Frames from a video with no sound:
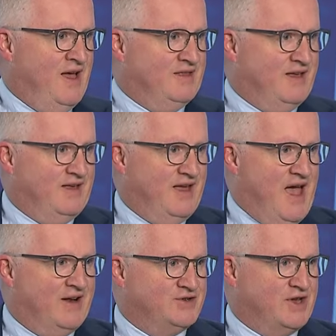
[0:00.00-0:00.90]
The
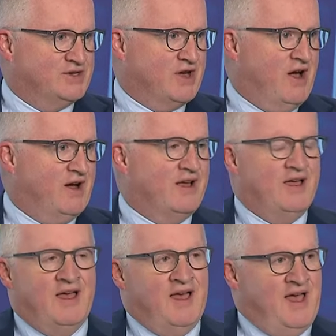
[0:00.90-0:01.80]
energy shock,
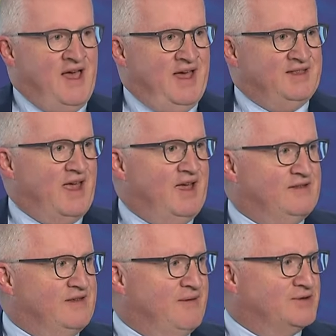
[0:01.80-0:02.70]
the
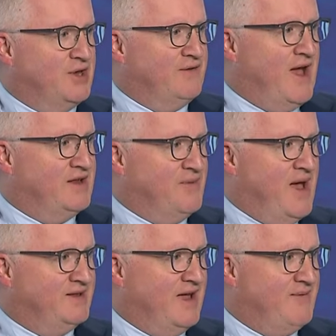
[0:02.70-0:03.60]
asymmetry of how the
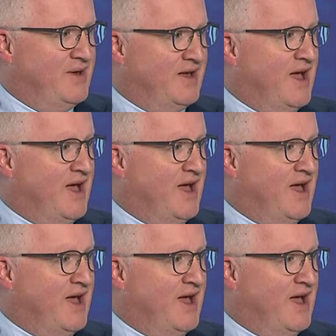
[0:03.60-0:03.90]
pandemic